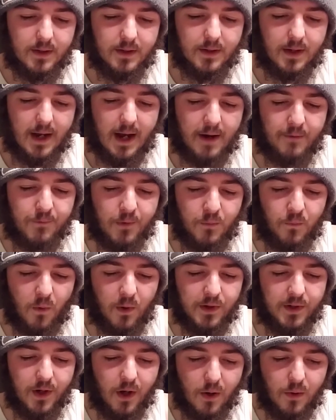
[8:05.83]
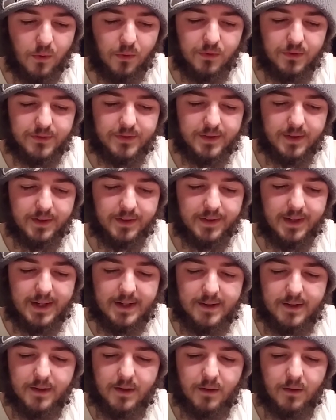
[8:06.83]
Everyone knows
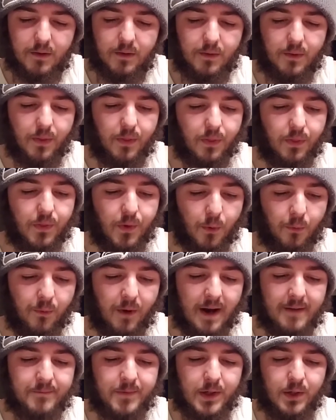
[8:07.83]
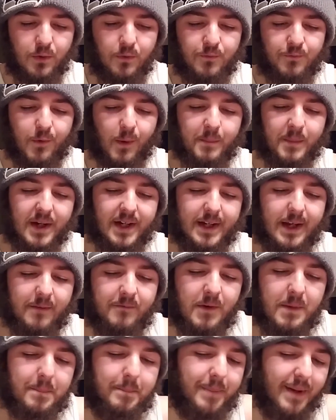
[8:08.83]
that the revenue from a
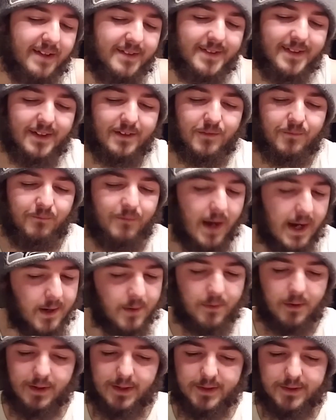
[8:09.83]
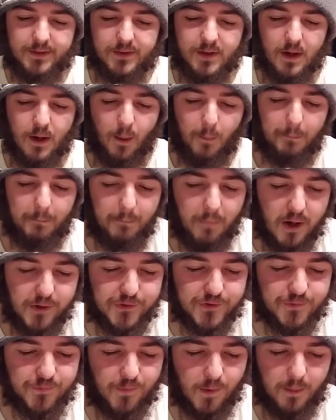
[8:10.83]
given business varies much
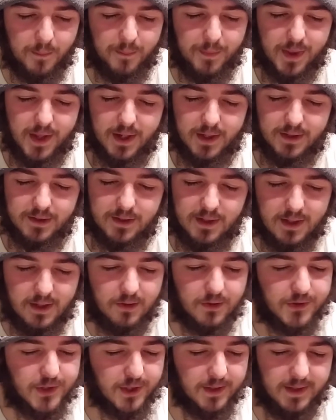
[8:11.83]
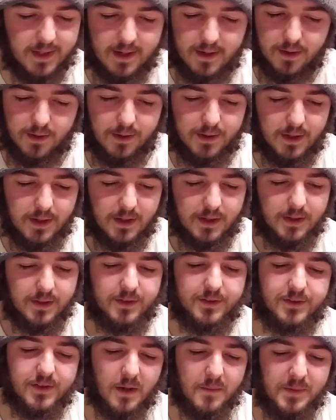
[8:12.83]
from year to year.
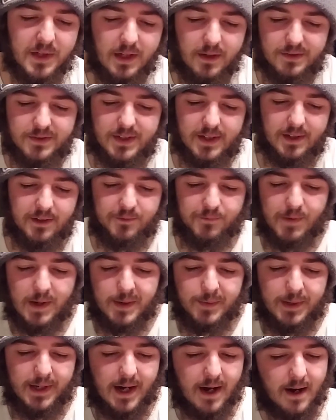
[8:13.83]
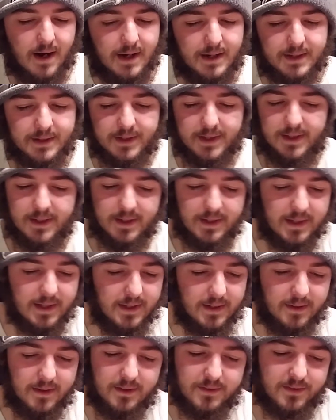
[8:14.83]
Some years it is very high, and then
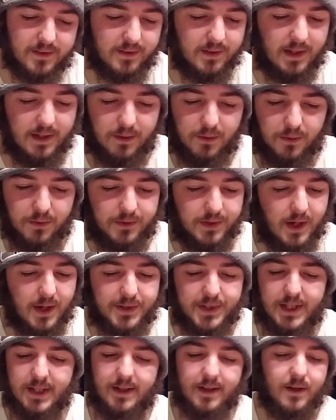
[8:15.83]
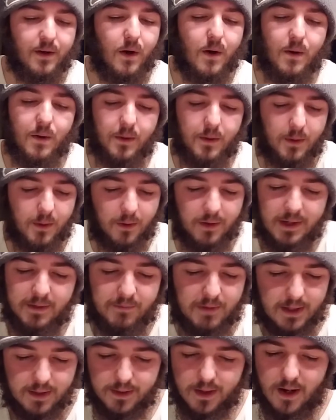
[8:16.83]
again it's little or nothing at all, or
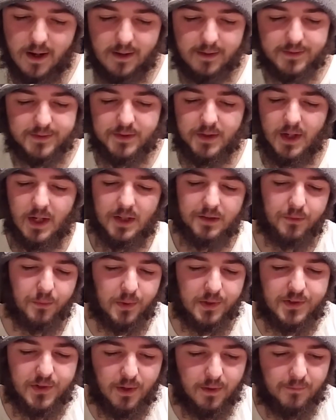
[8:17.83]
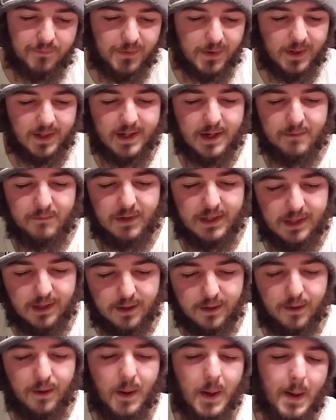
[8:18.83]
even a loss. The return for a given
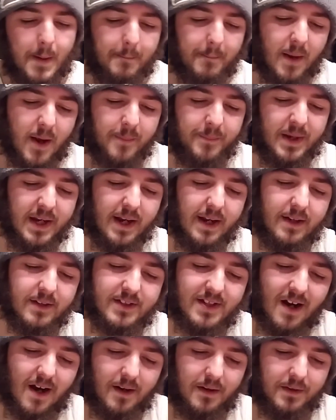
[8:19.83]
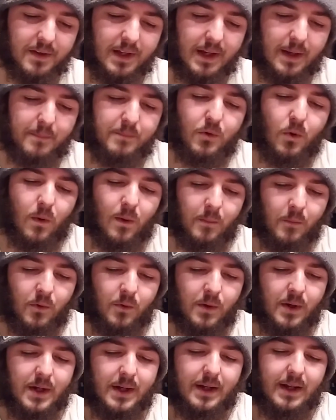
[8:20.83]
year may be entirely abnormal.
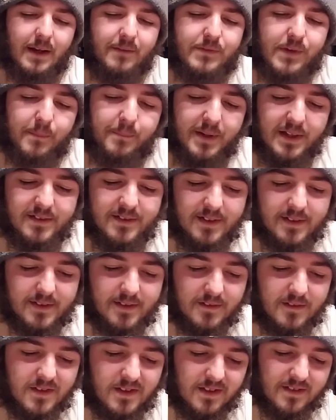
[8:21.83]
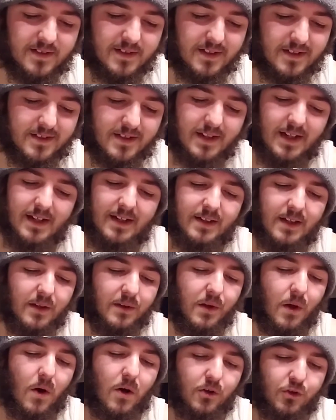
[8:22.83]
If the business is to succeed, the
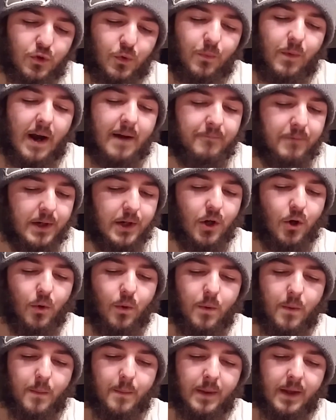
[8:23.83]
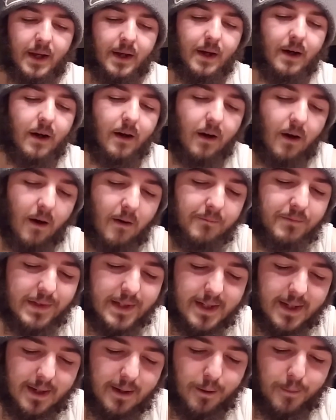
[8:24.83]
large revenue of the
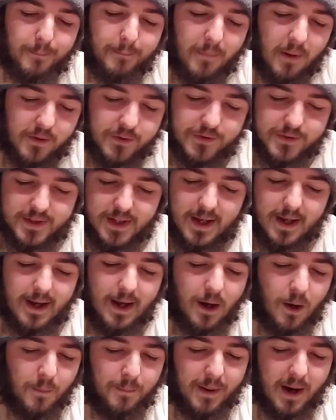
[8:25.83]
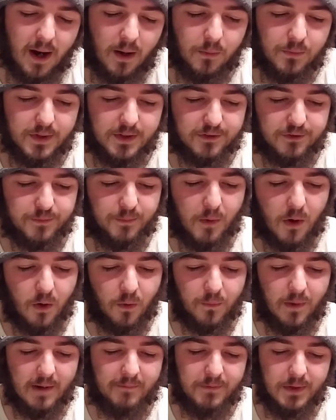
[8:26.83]
year must help out the small
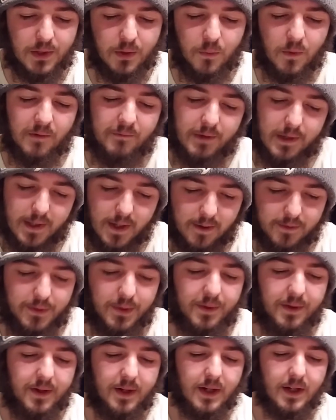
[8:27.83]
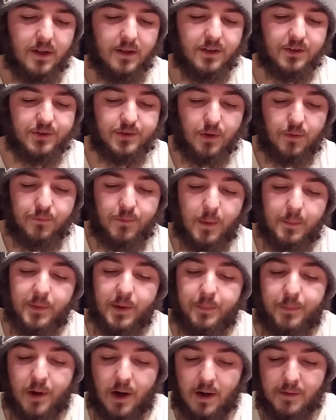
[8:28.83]
revenue of another. So from the
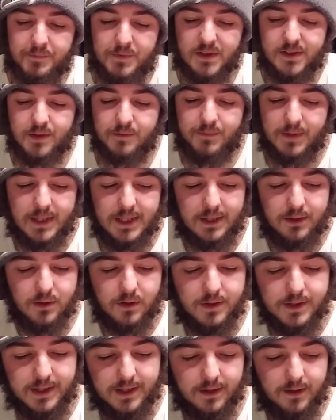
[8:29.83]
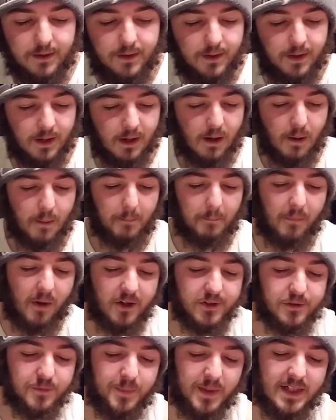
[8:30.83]
profits of any good year
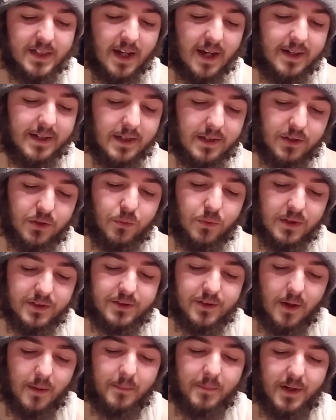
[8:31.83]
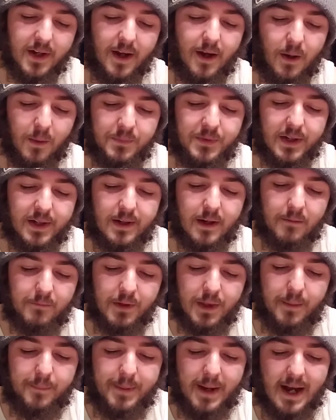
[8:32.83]
must be taken to a sum to help to cover
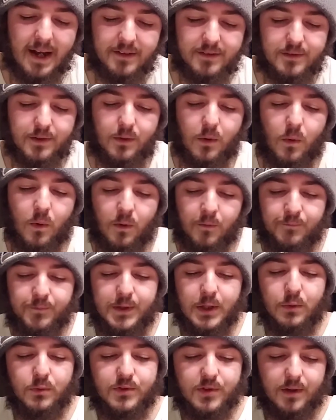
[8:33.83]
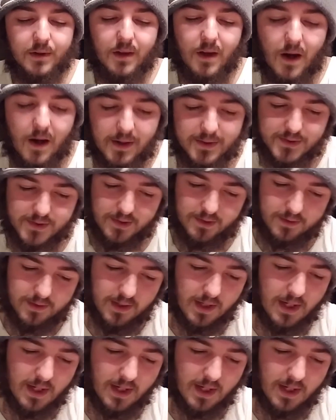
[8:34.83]
the past or future losses.